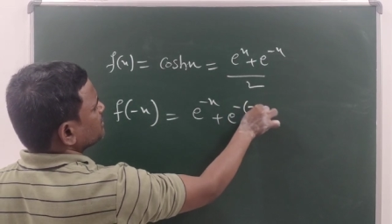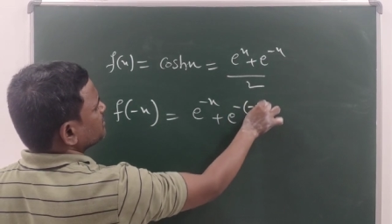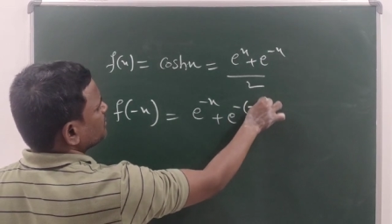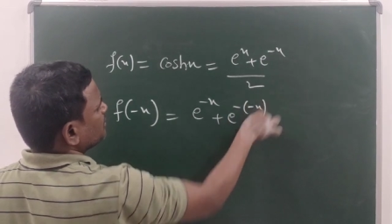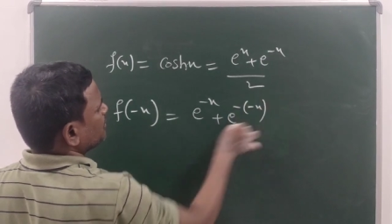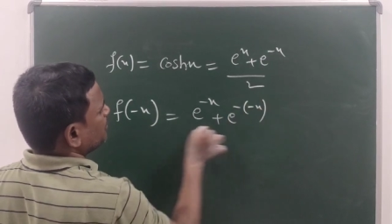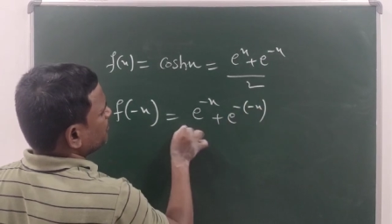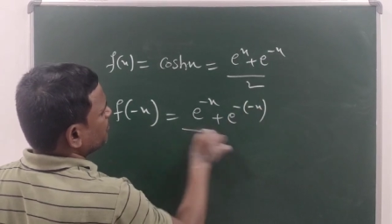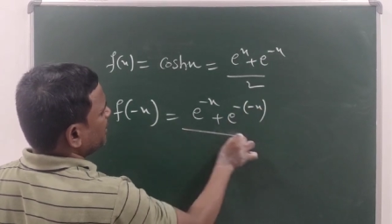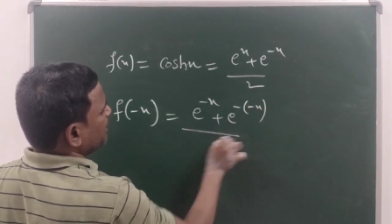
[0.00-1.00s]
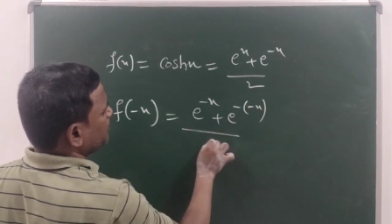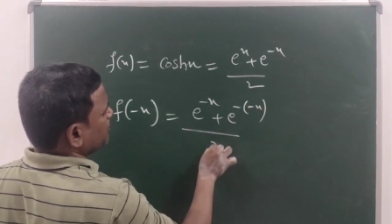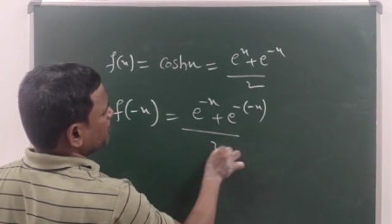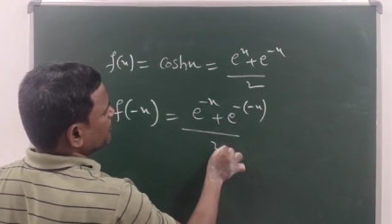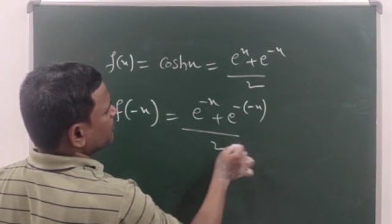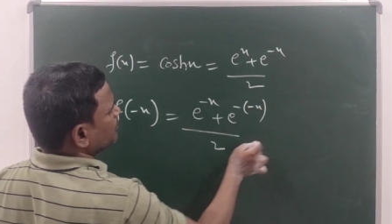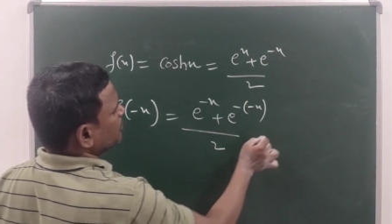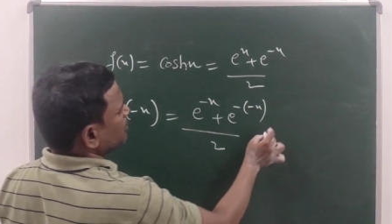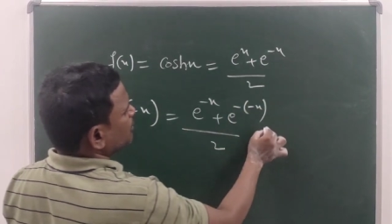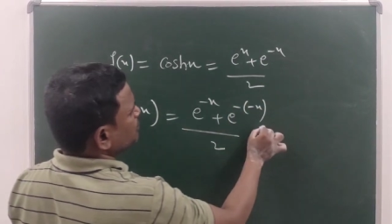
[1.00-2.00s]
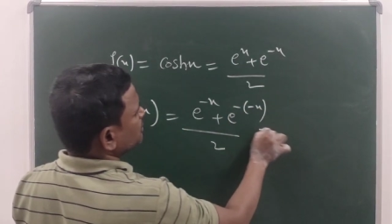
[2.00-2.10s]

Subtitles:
x by 2. Now